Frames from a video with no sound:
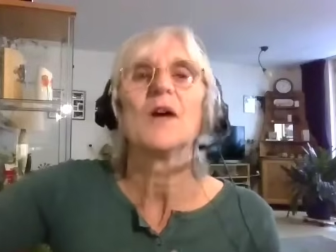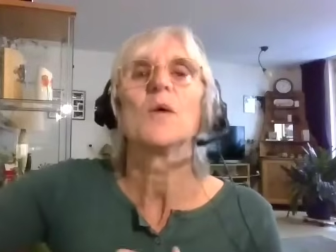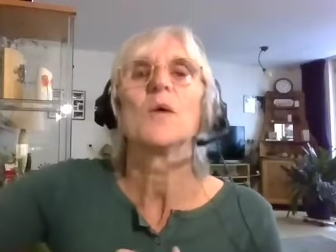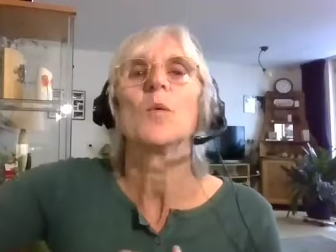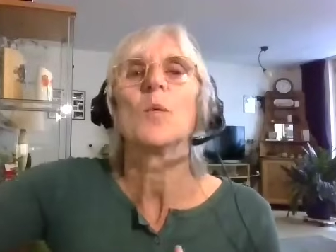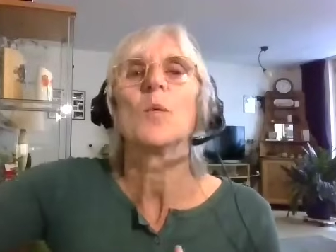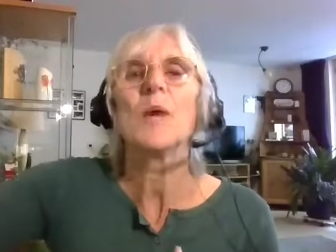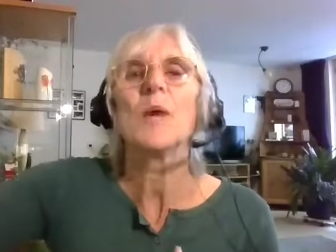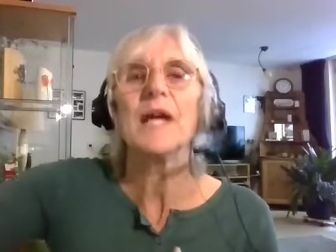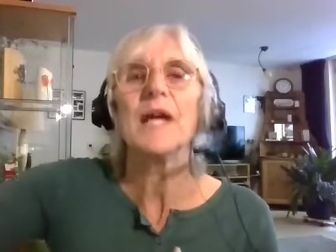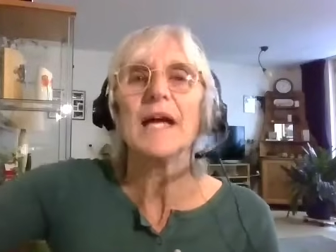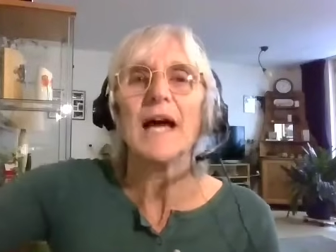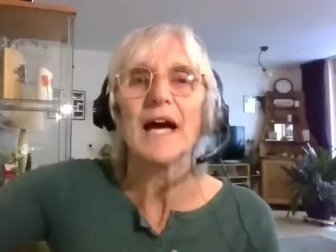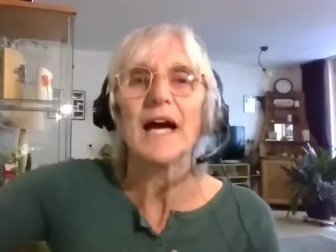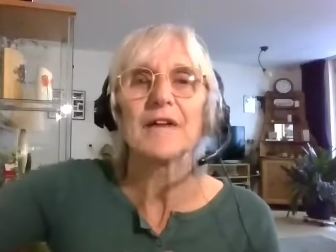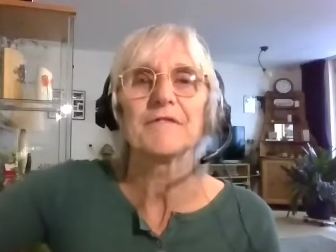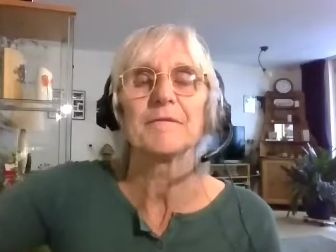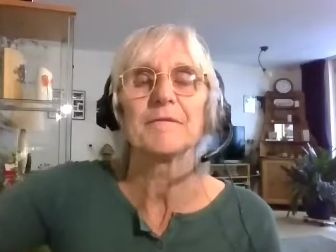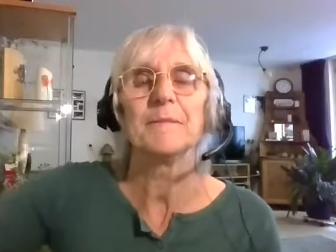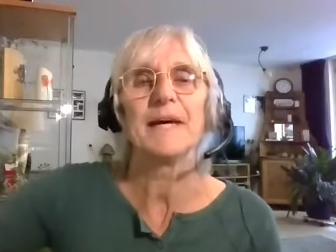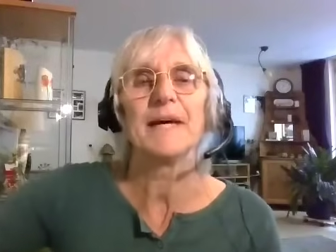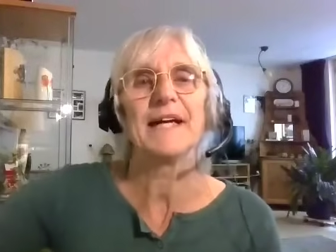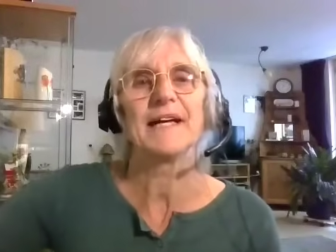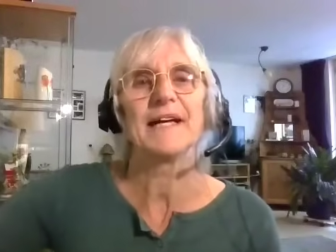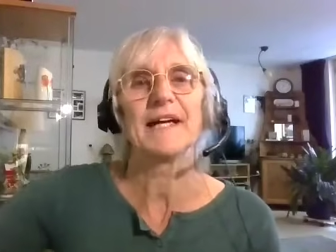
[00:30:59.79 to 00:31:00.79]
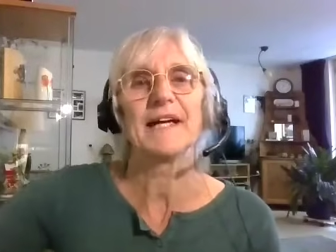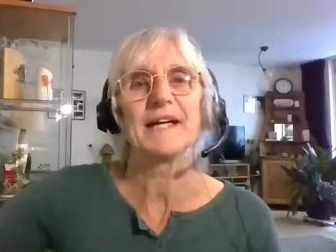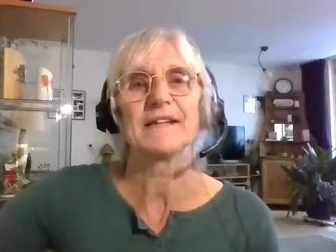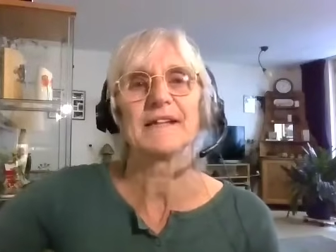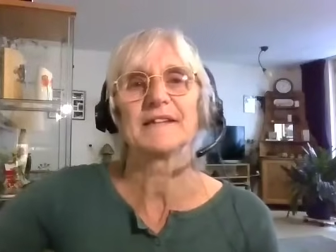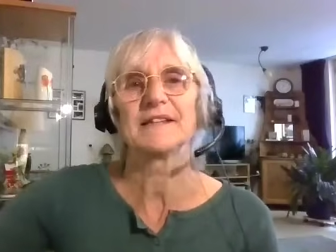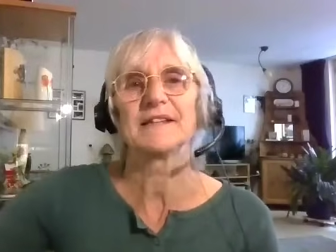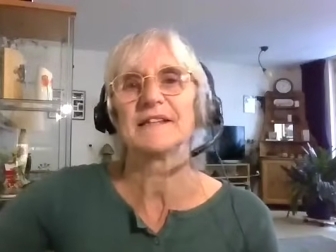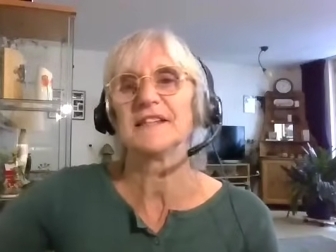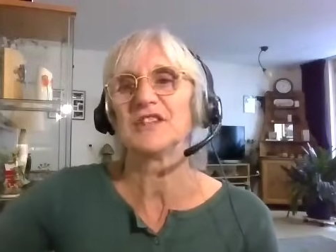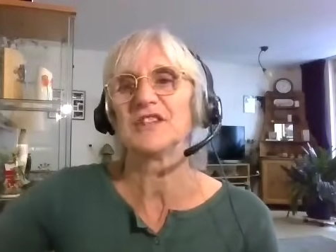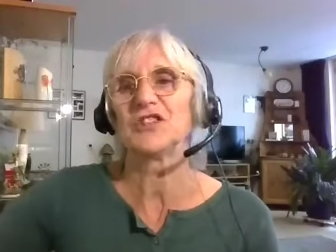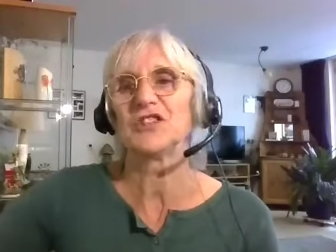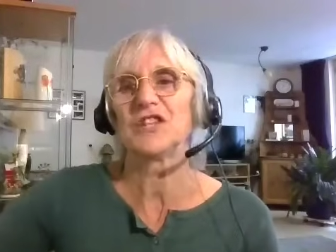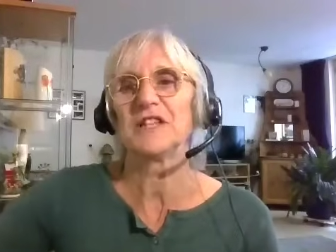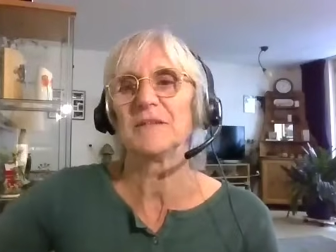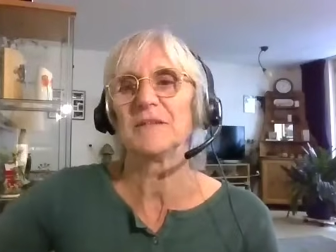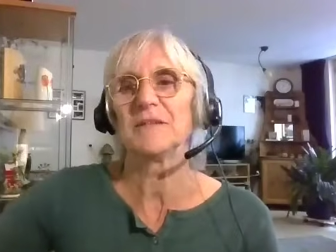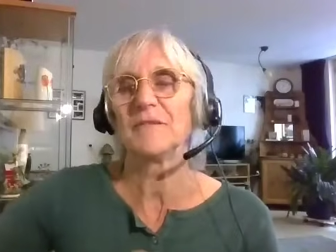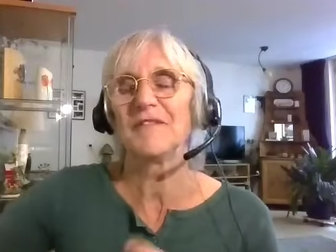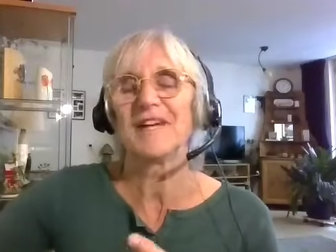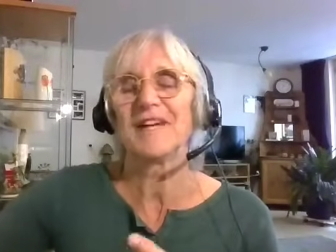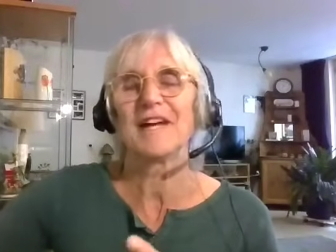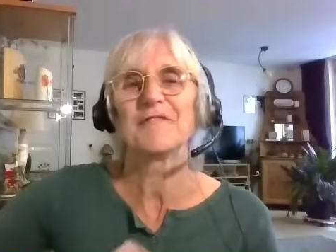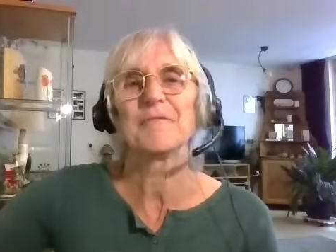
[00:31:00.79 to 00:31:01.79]
we have made
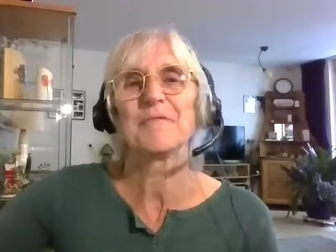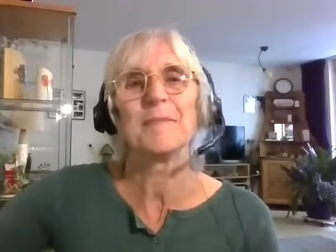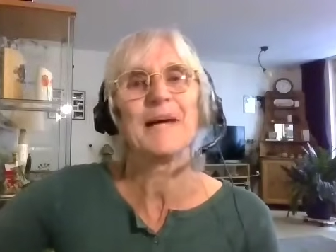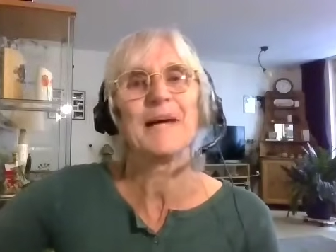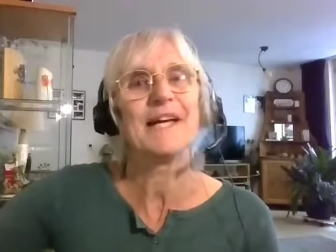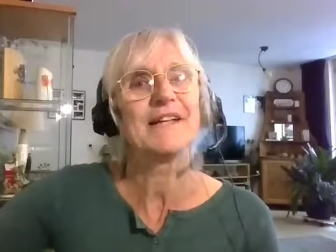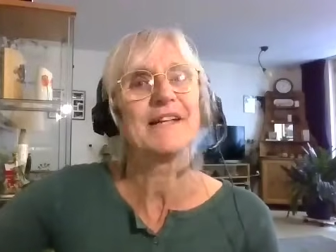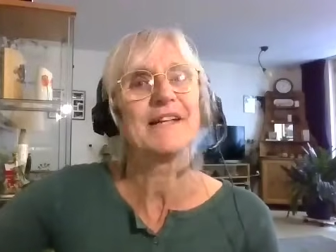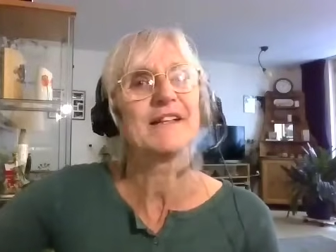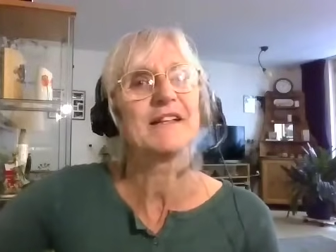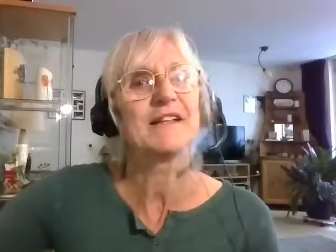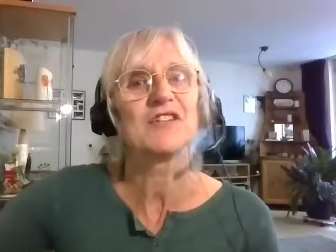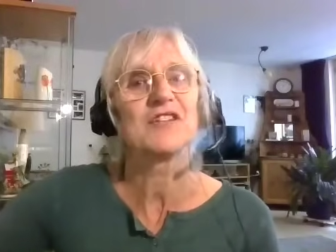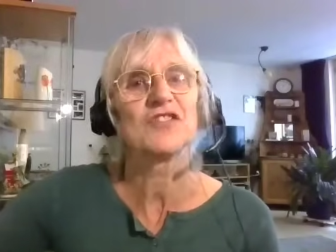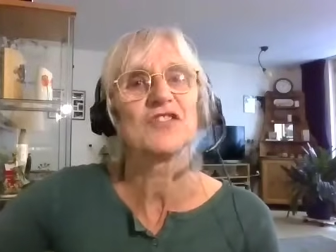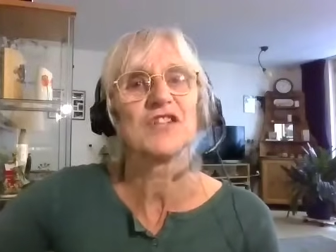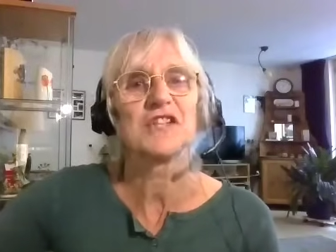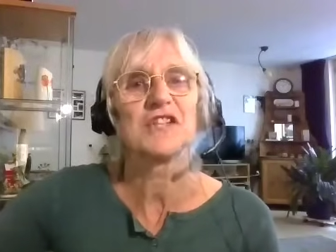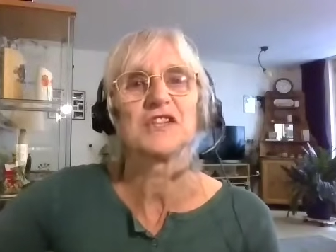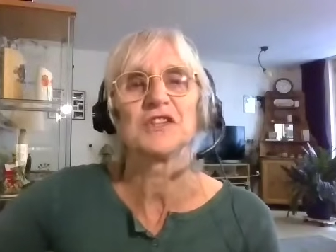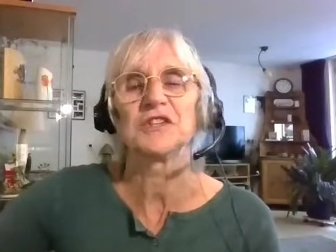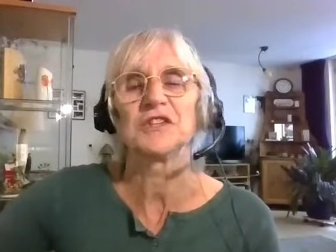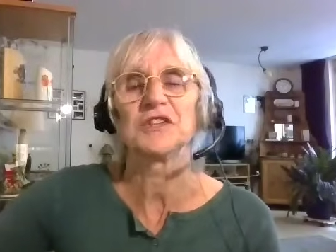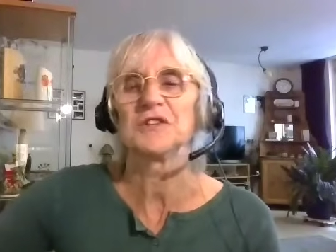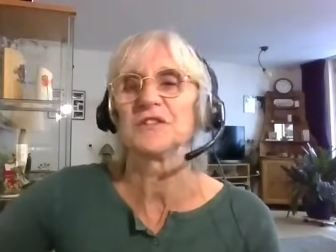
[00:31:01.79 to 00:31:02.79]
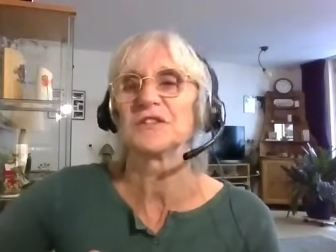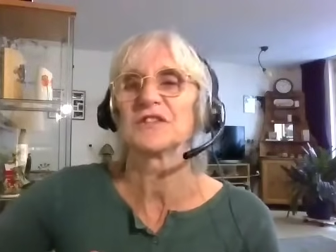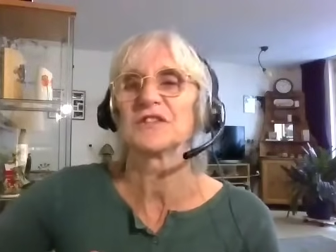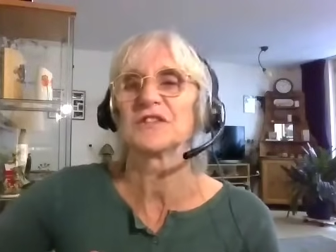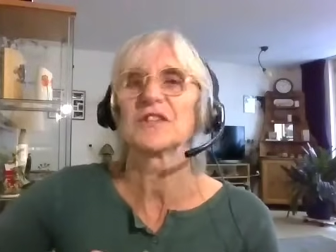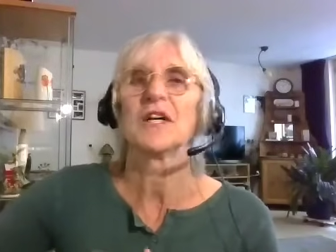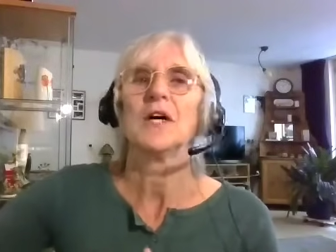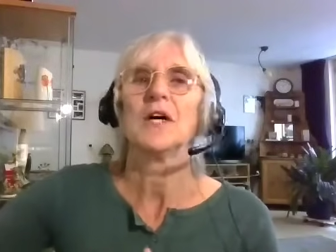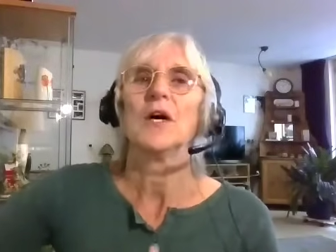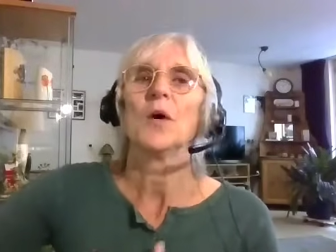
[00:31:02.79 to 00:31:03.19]
the decisions,